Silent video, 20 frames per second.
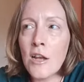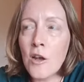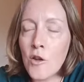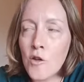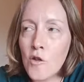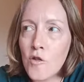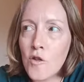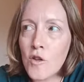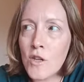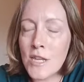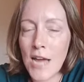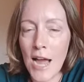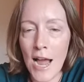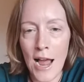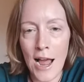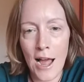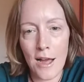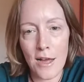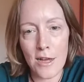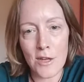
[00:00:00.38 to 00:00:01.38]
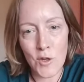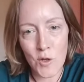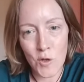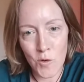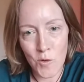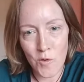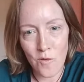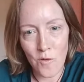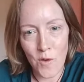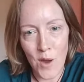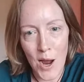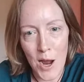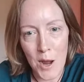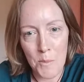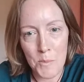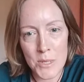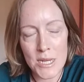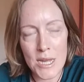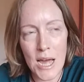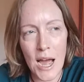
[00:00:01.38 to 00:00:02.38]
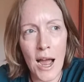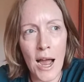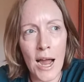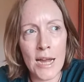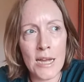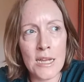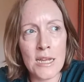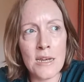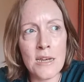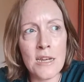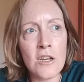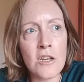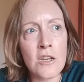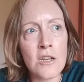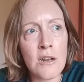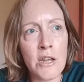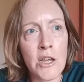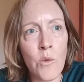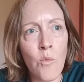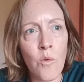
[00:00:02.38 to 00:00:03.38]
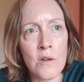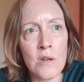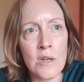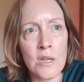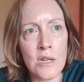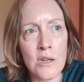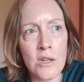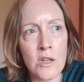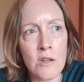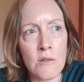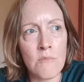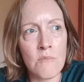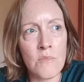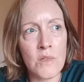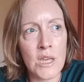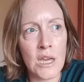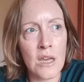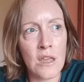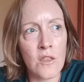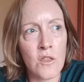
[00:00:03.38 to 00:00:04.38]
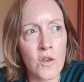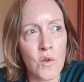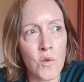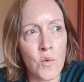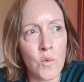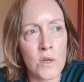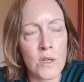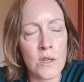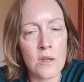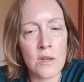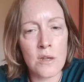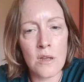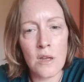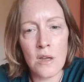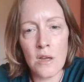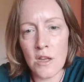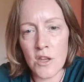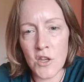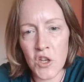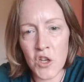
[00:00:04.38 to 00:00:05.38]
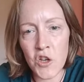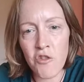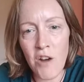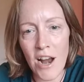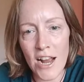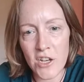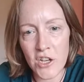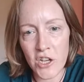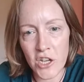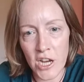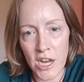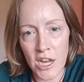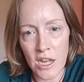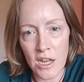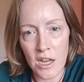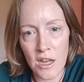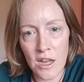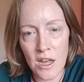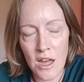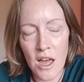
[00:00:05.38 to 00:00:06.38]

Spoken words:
looked at a ton of apps. I initially wanted something that was stretching,